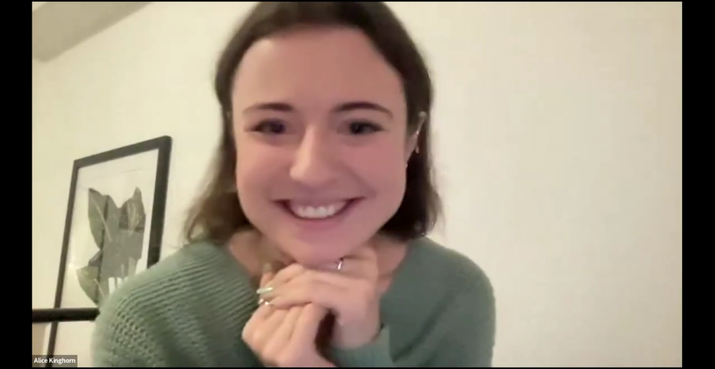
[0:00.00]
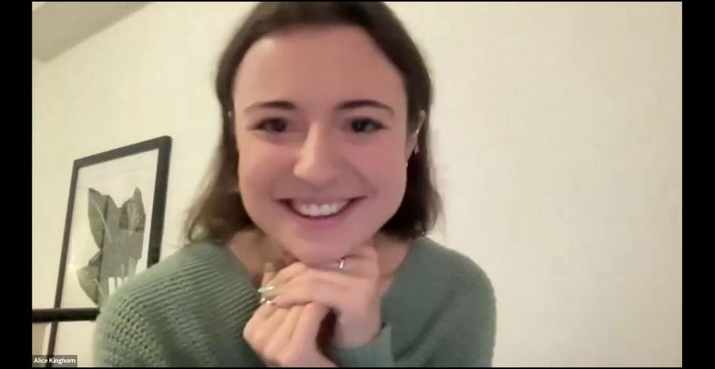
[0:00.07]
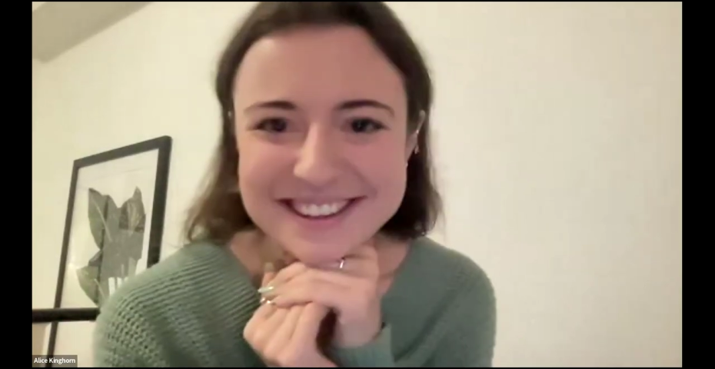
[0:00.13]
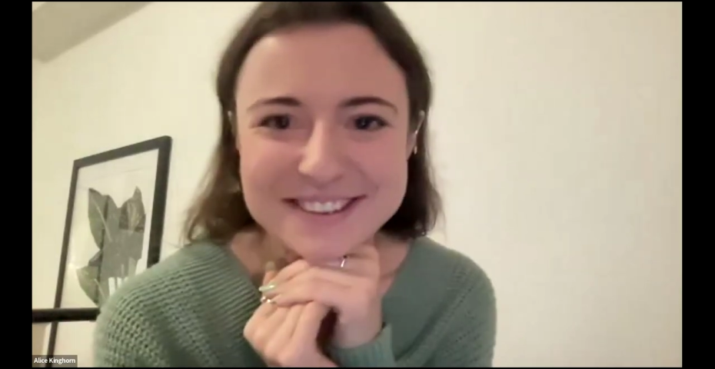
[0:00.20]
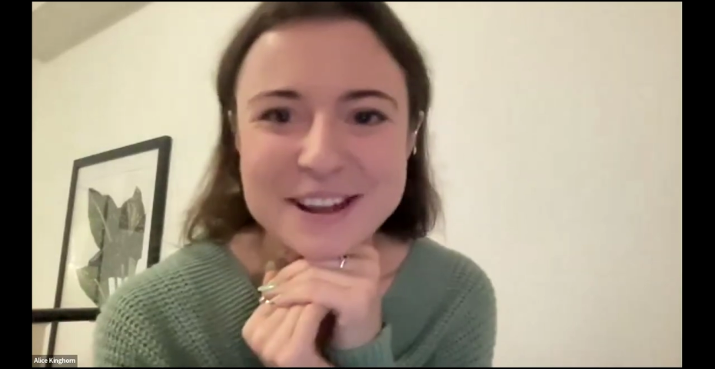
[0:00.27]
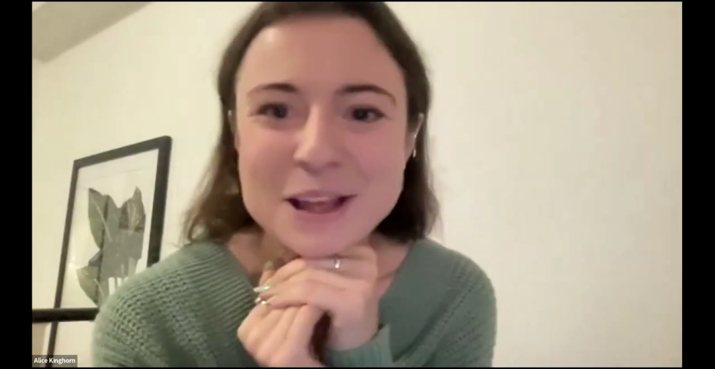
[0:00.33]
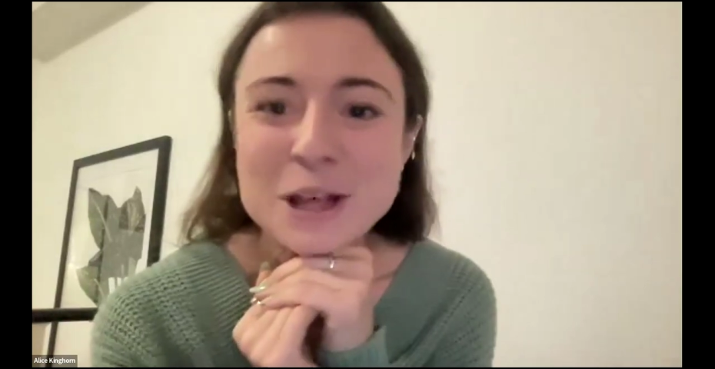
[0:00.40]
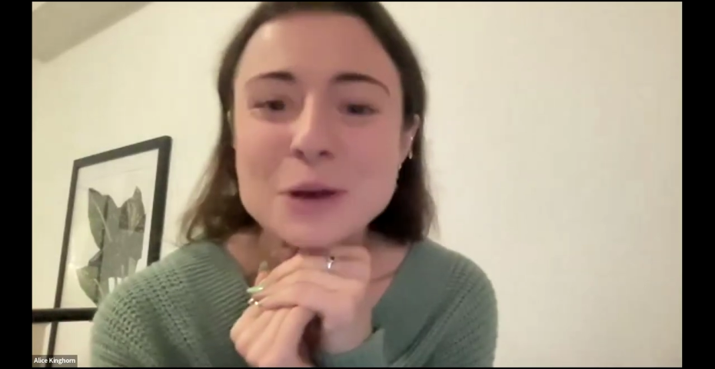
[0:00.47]

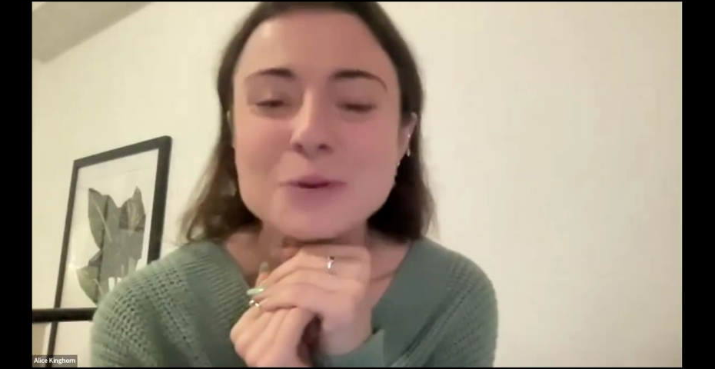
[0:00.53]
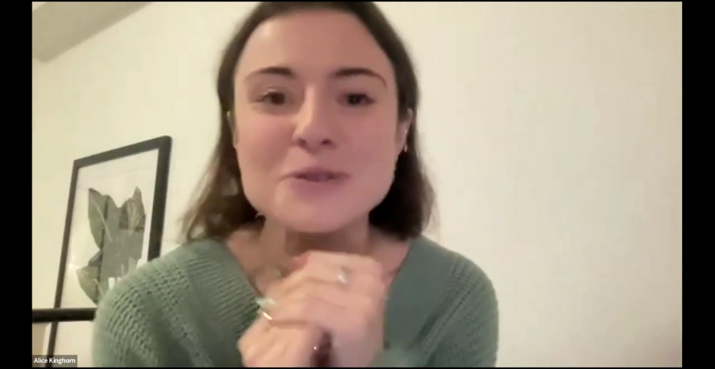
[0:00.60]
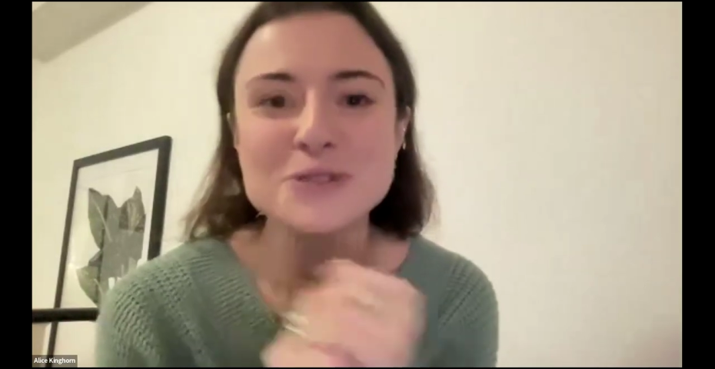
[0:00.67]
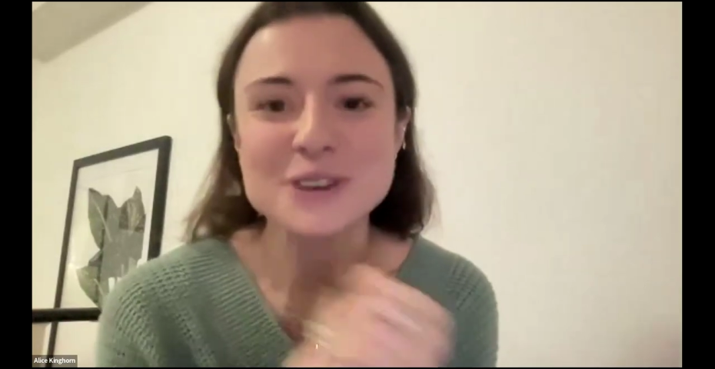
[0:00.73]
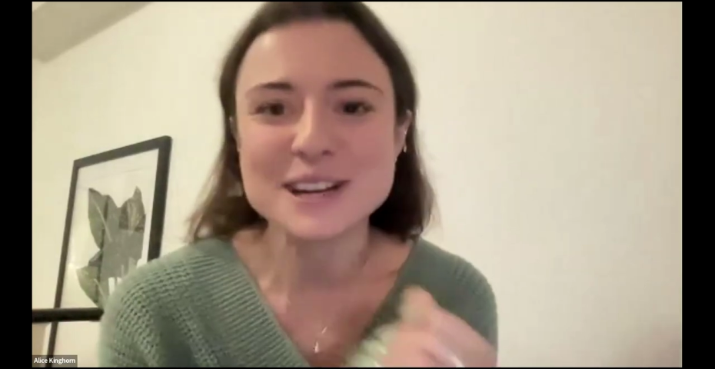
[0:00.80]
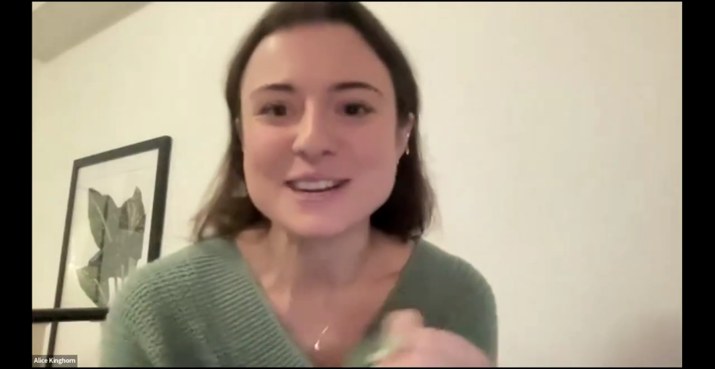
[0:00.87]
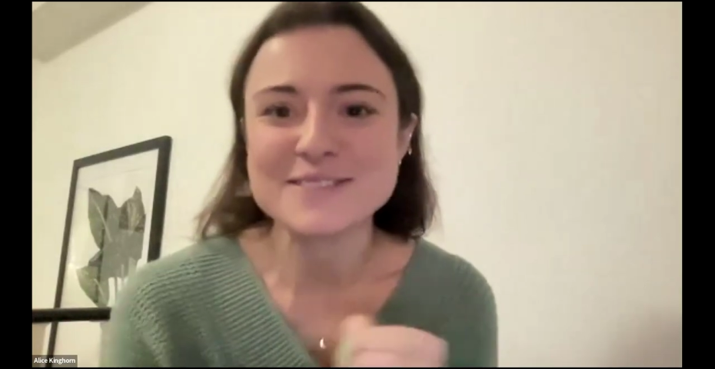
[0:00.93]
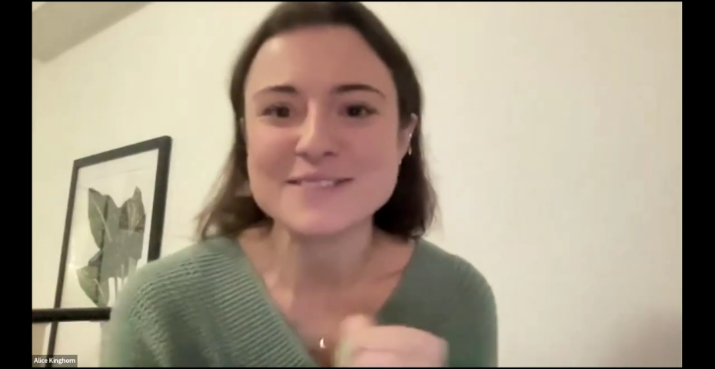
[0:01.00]
So we're
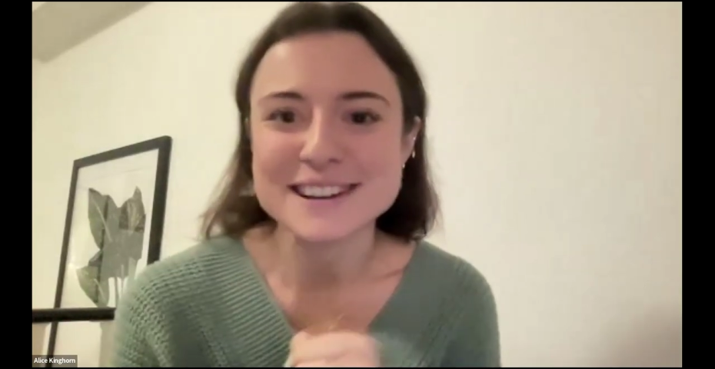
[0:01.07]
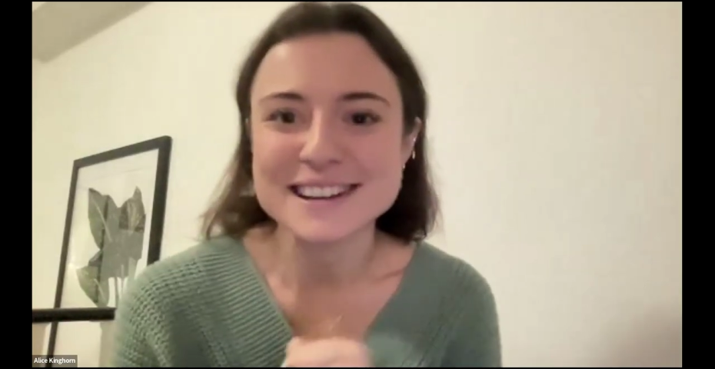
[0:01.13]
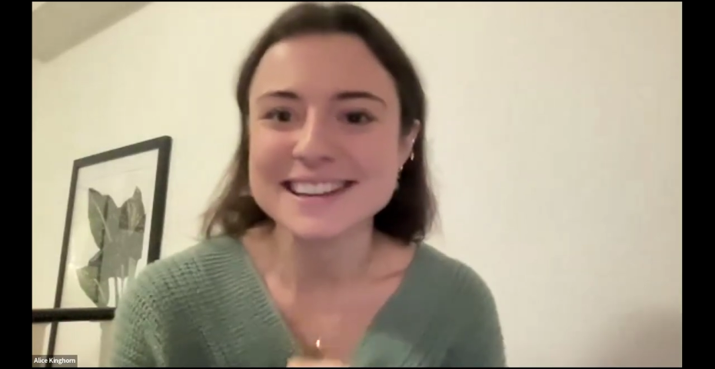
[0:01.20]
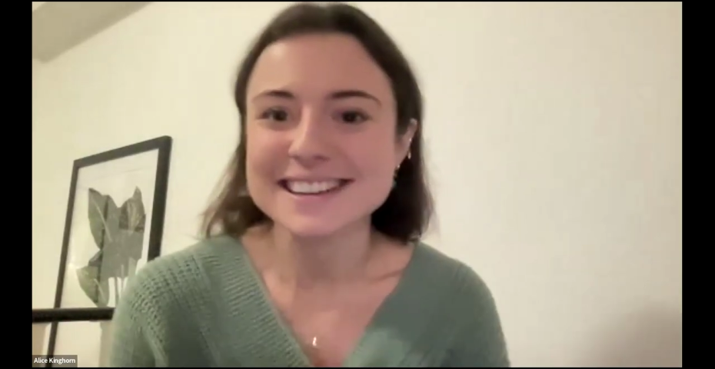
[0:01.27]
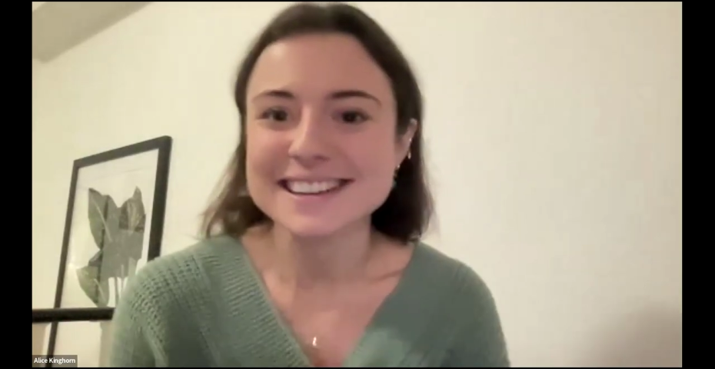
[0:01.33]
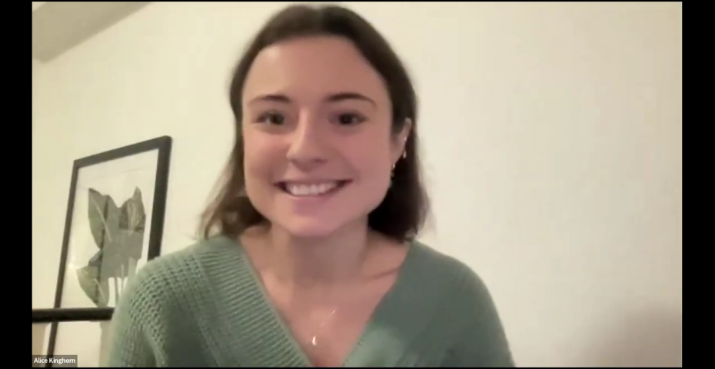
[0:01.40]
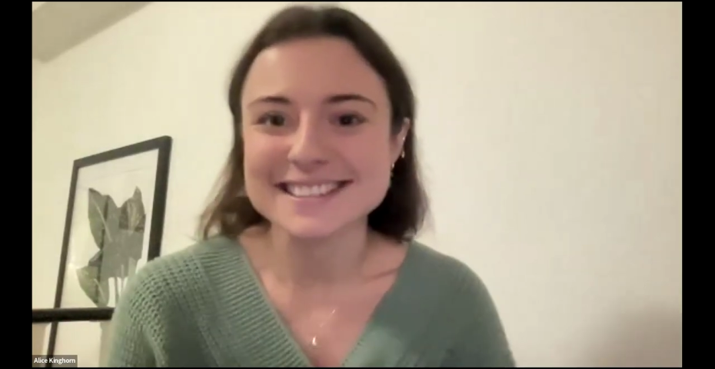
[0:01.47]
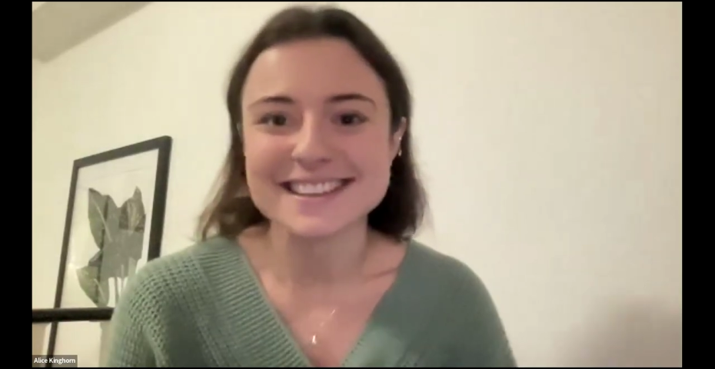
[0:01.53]
really, really
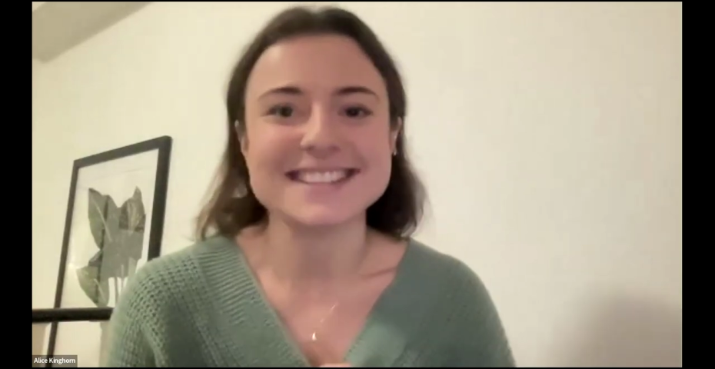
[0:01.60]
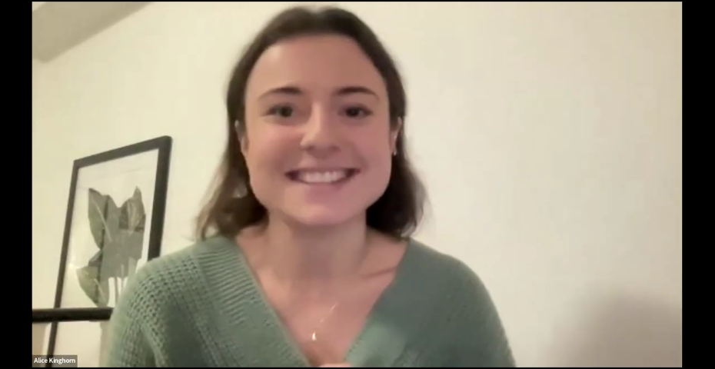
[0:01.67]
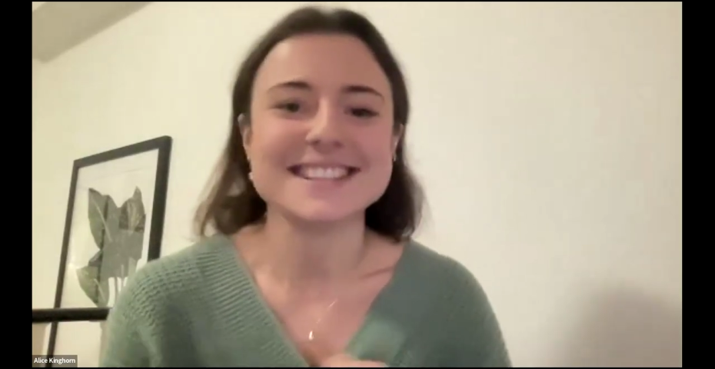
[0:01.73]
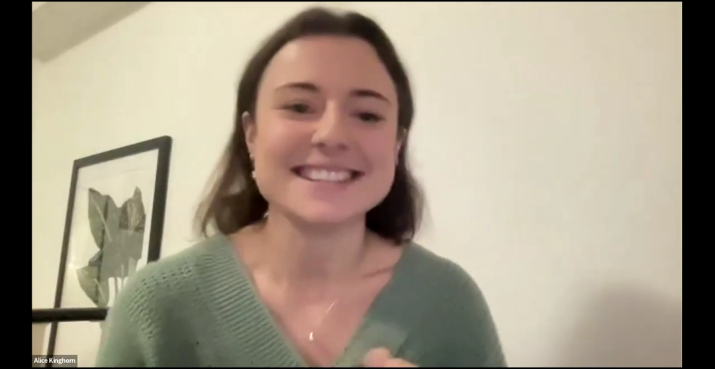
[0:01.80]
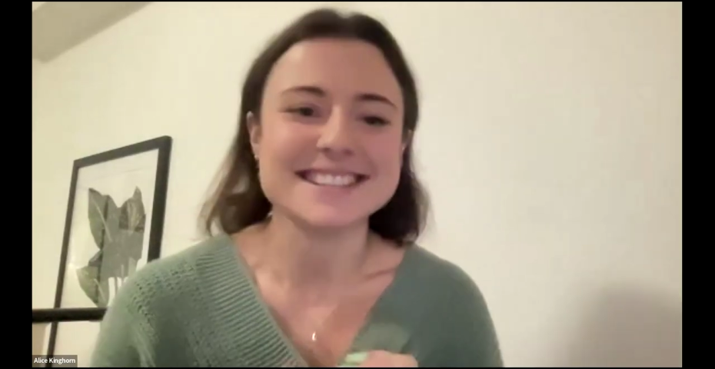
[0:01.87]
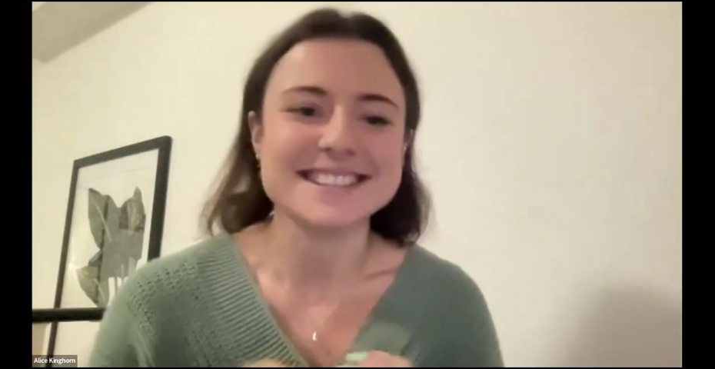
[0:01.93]
excited